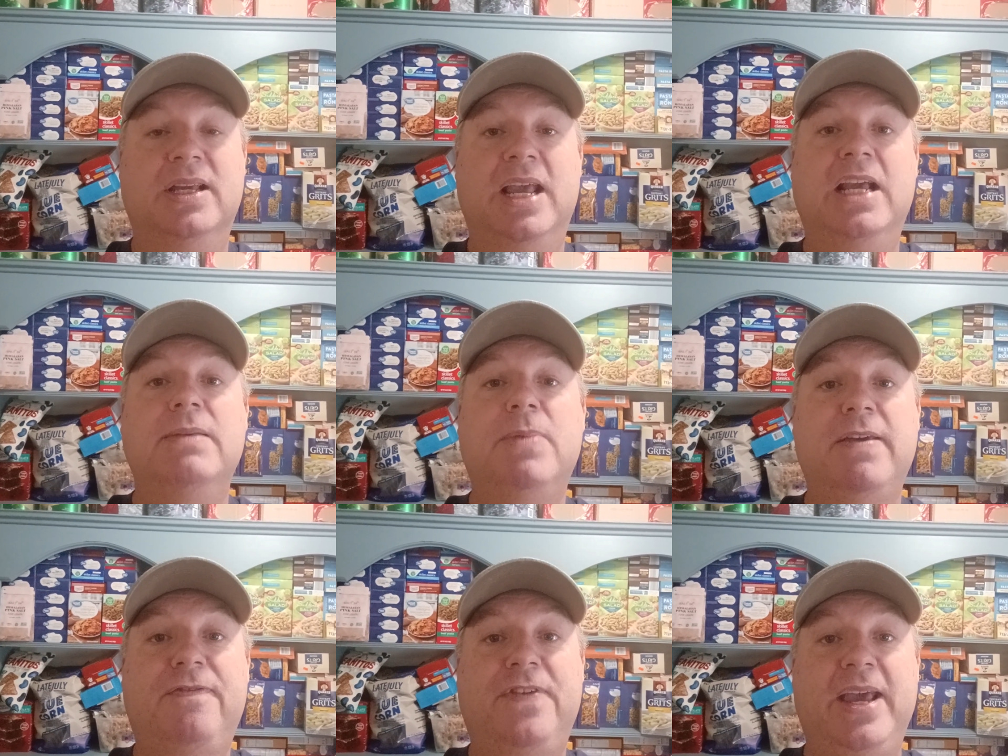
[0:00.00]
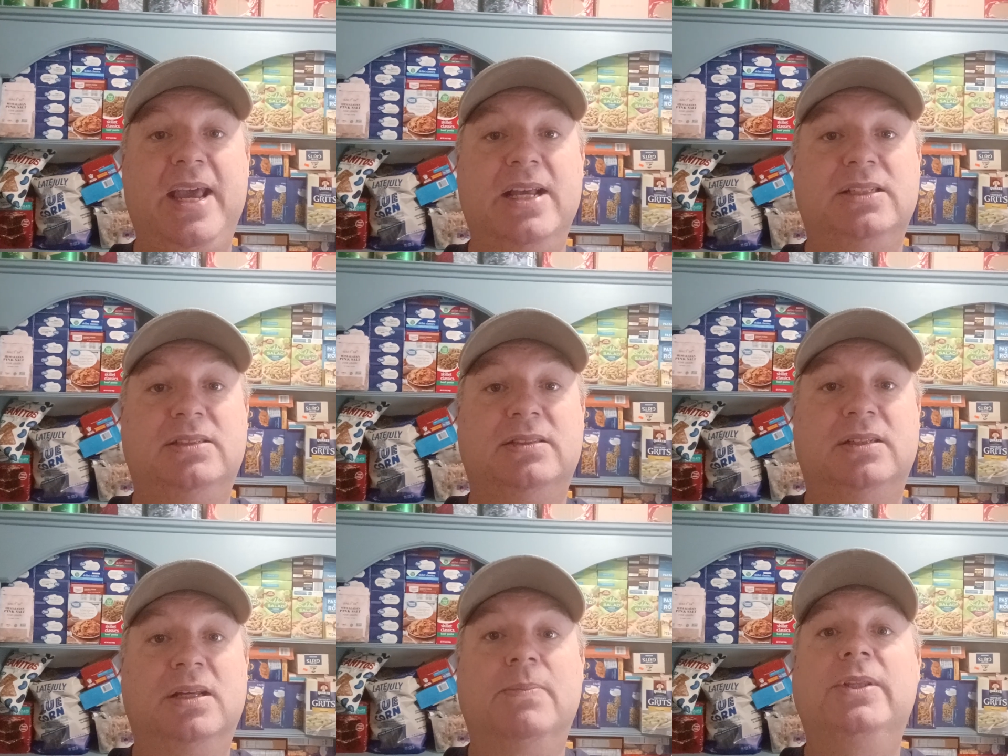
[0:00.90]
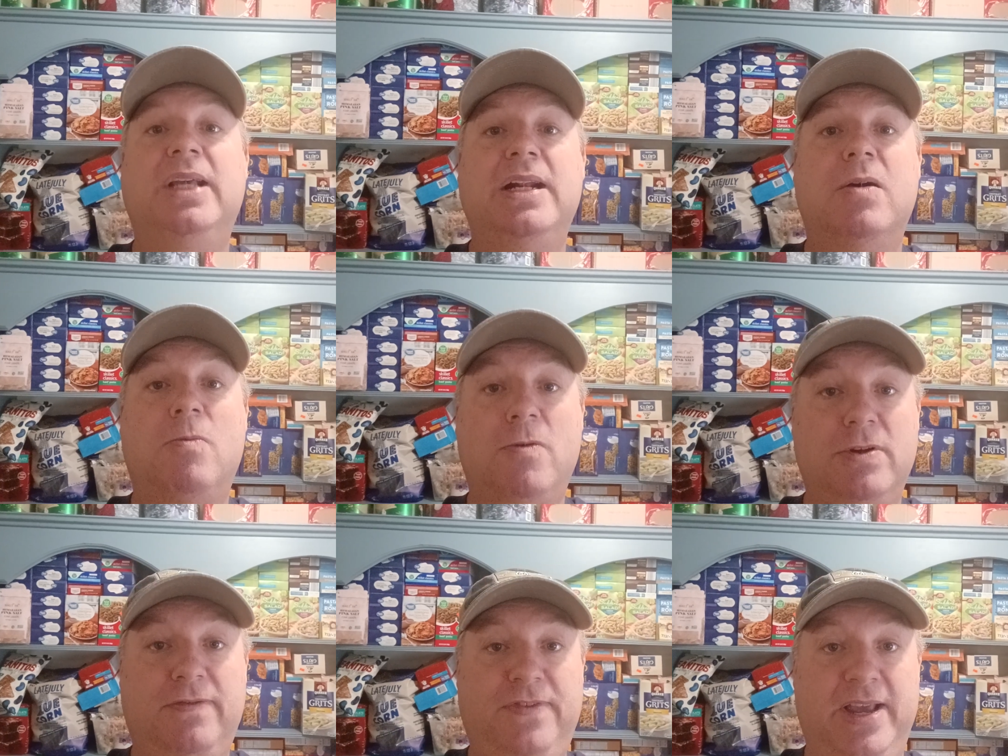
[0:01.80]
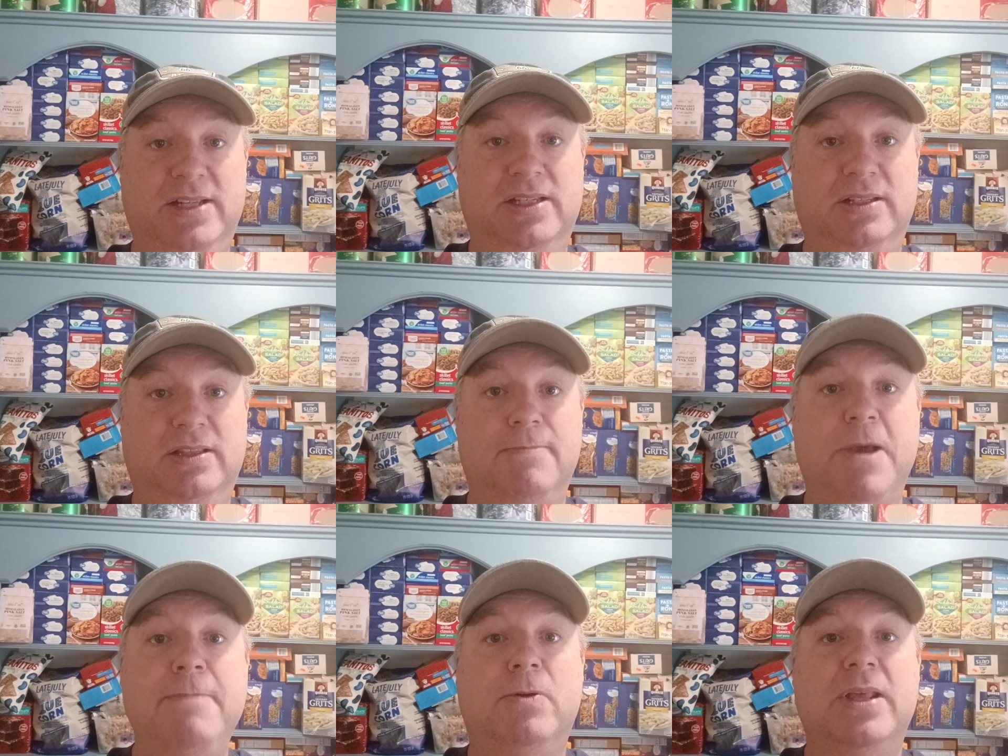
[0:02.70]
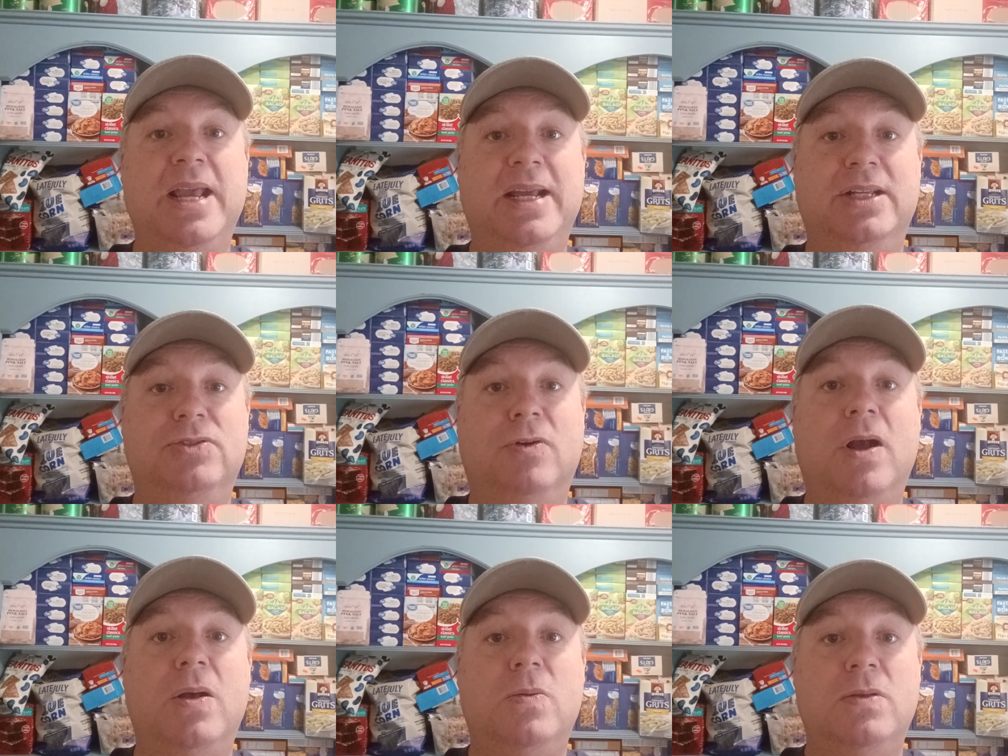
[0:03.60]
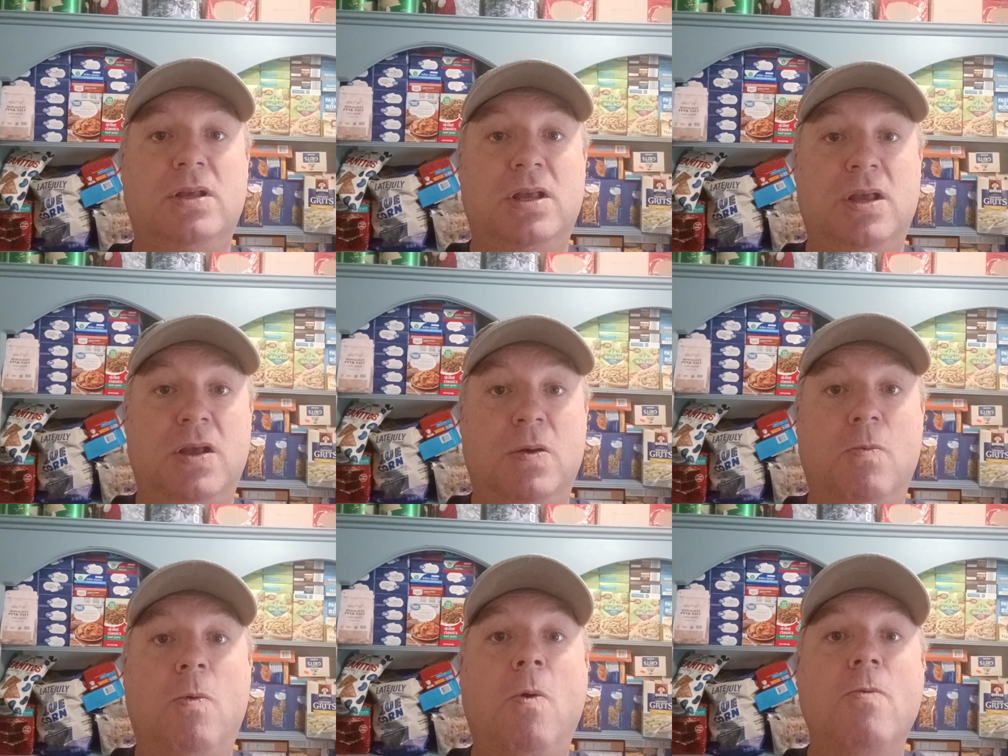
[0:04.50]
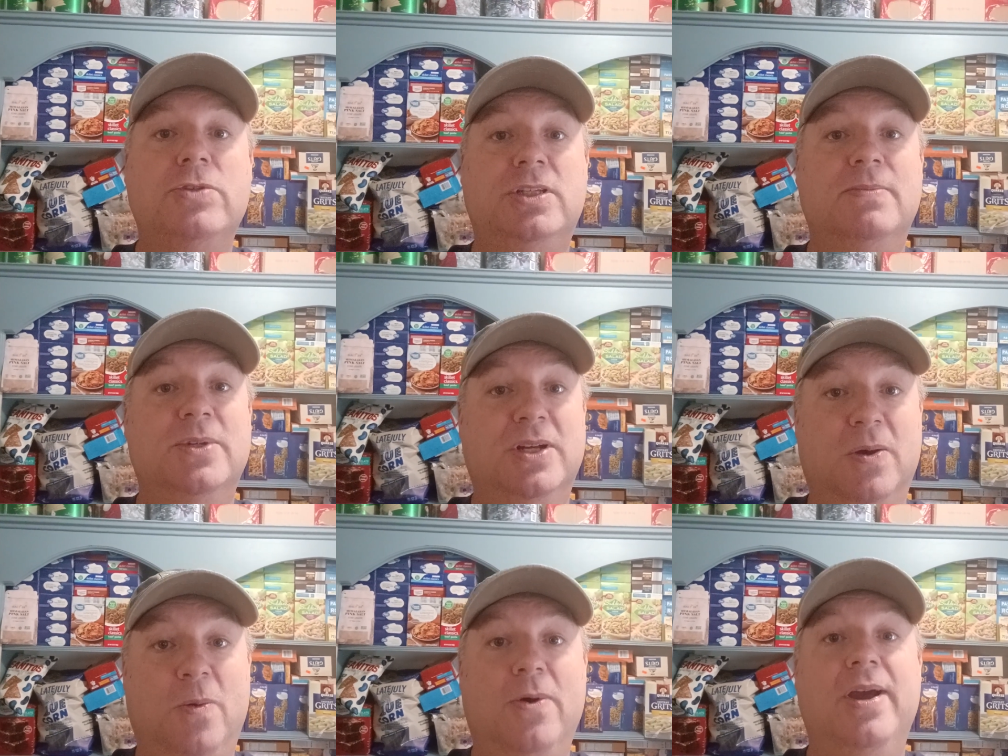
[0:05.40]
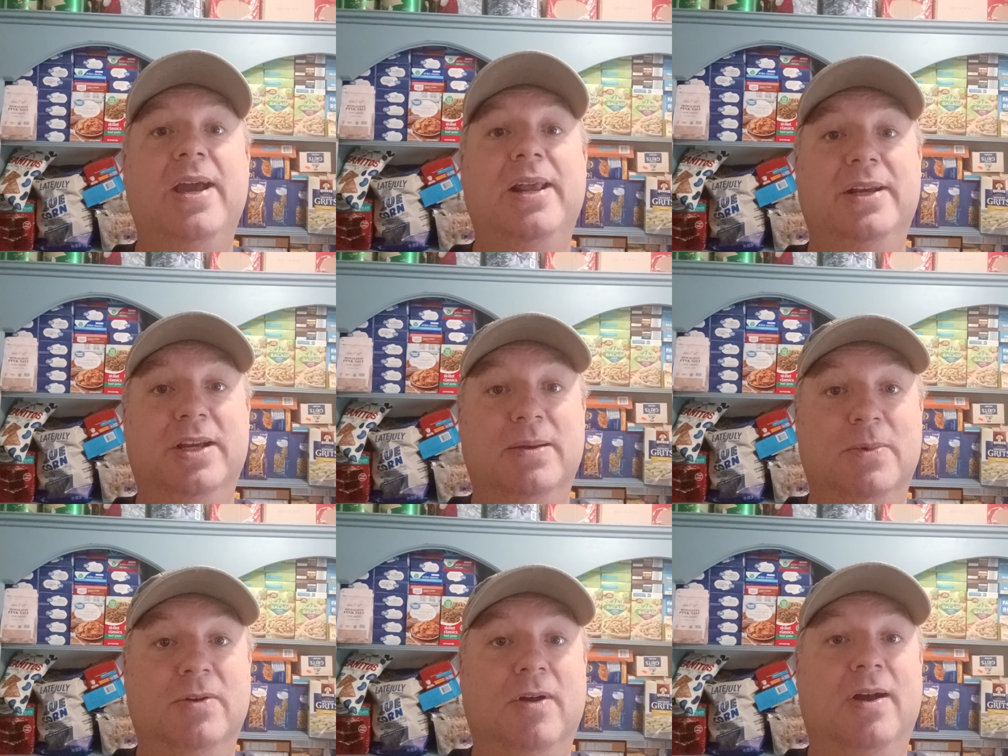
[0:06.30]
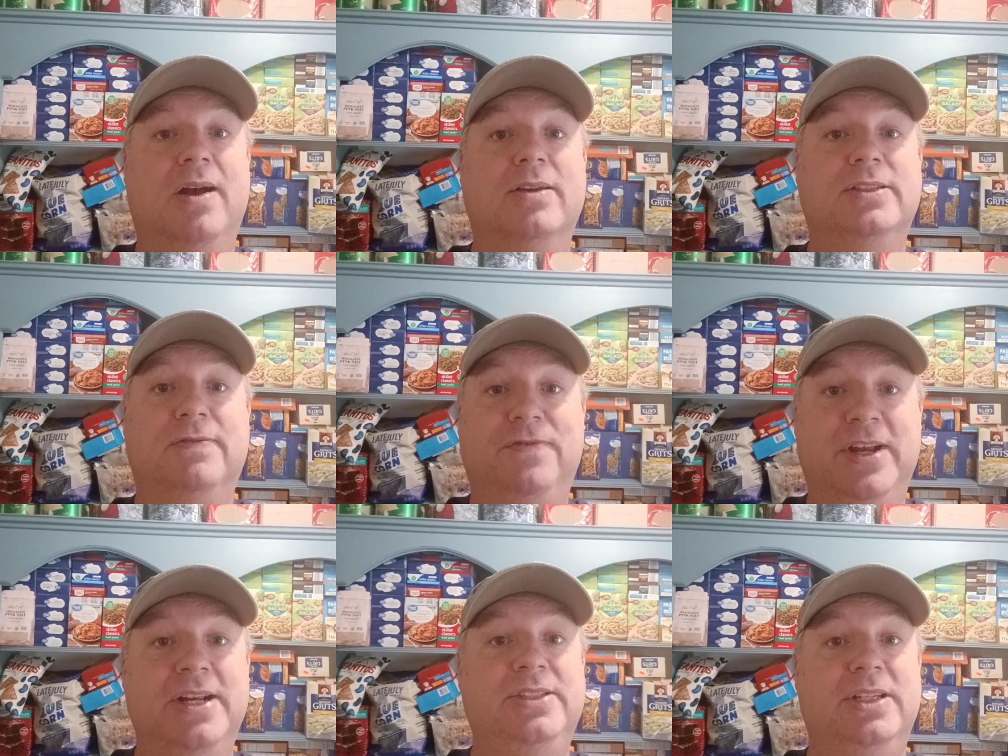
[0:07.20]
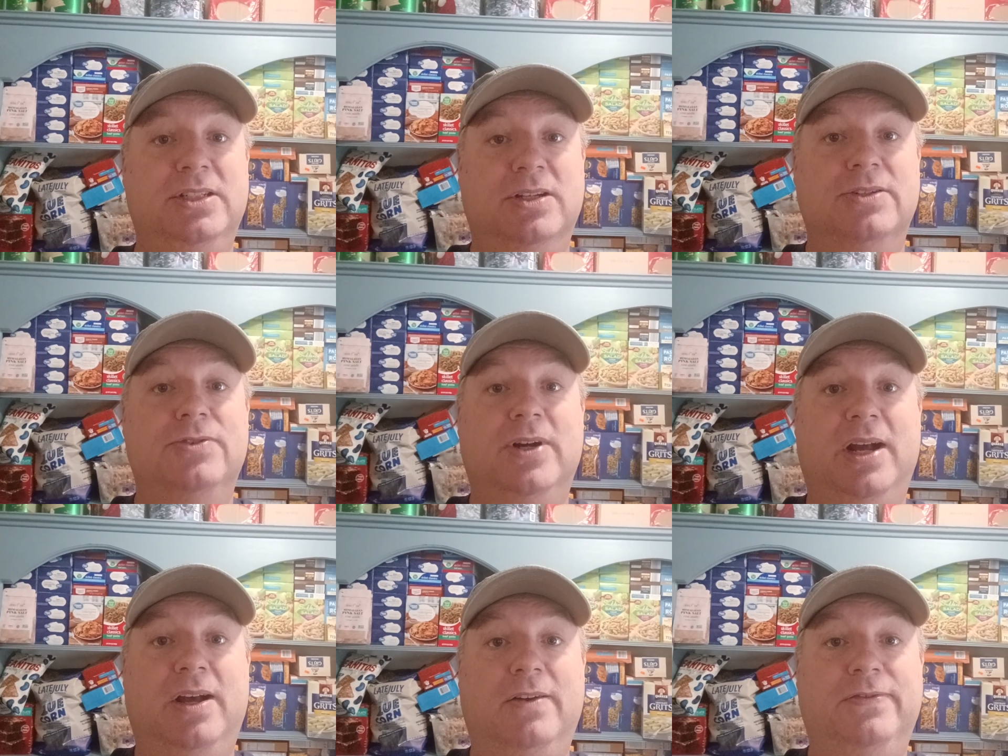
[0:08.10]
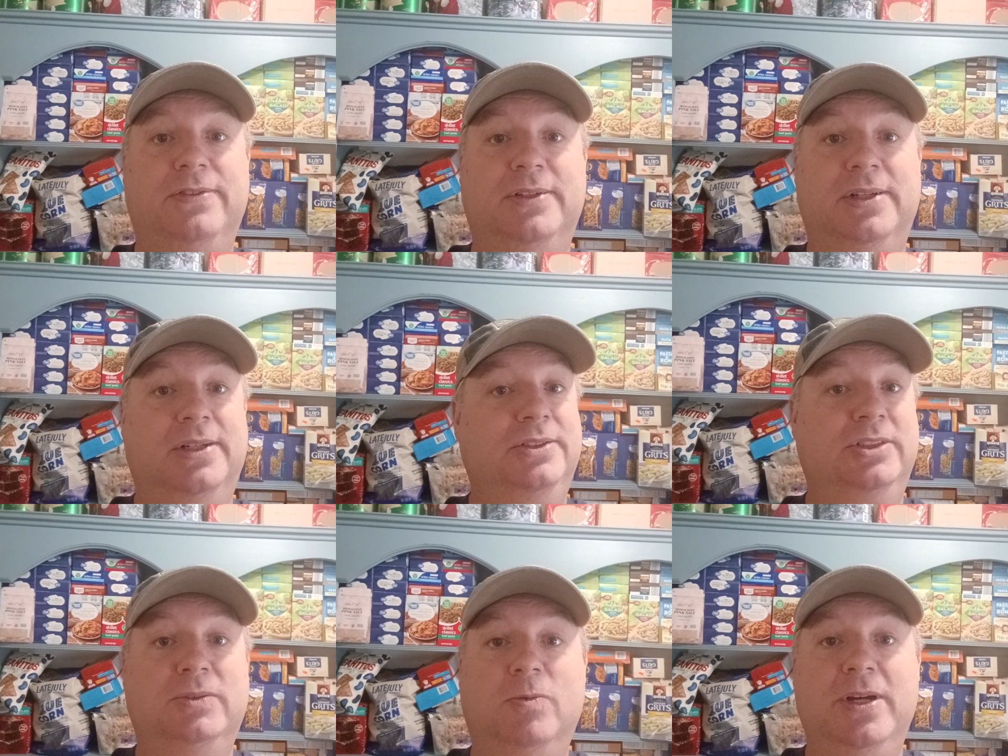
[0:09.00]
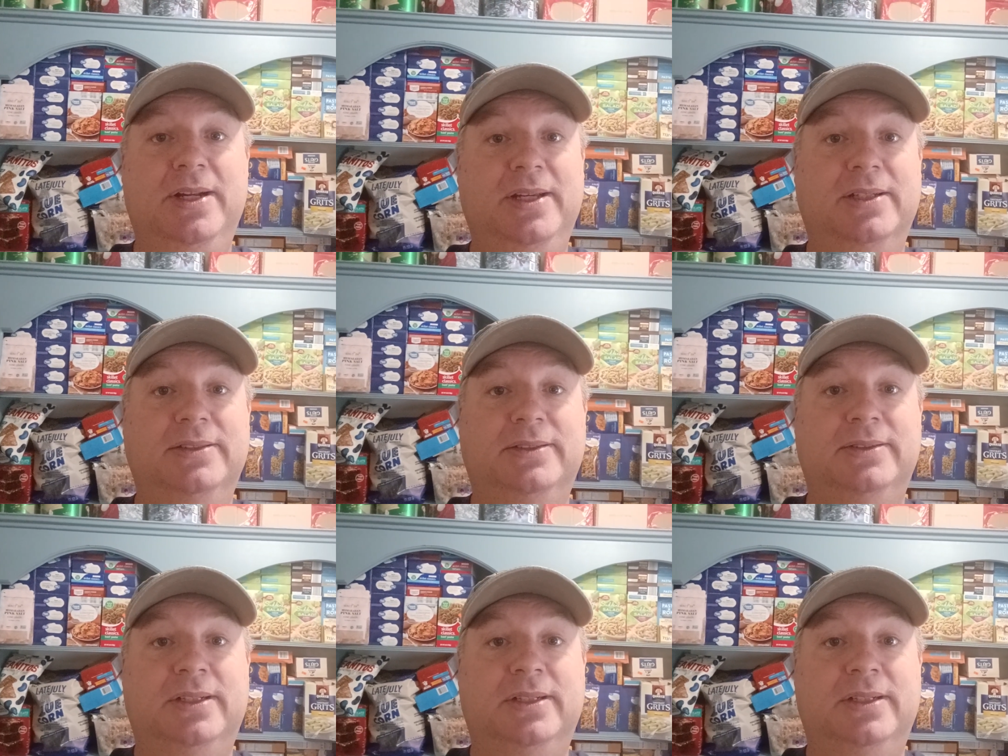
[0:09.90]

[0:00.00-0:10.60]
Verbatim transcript: It could be fixed, but they don't want to fix it. The people in control wants them to go ahead and come across and finish this country off. It's just the way it is.